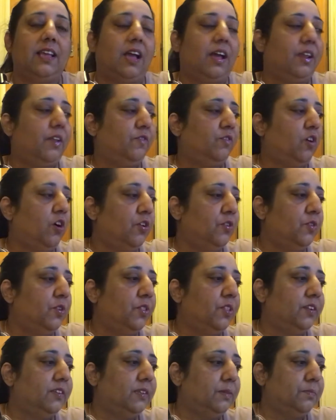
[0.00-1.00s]
and I've got
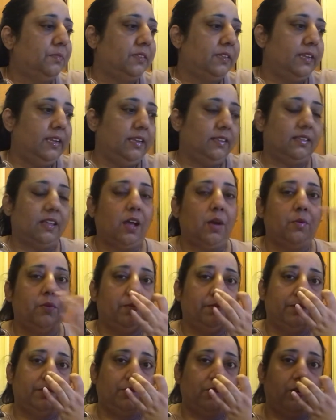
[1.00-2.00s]
another Diptyque that I
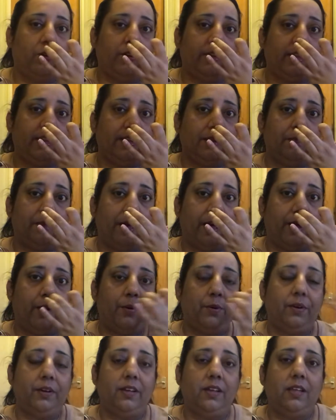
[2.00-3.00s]
will be talking
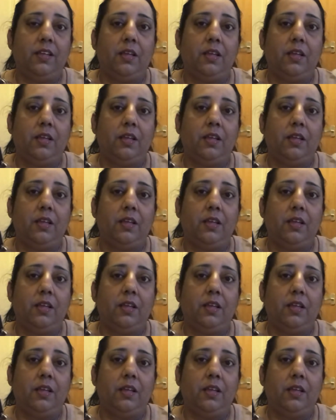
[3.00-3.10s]
about,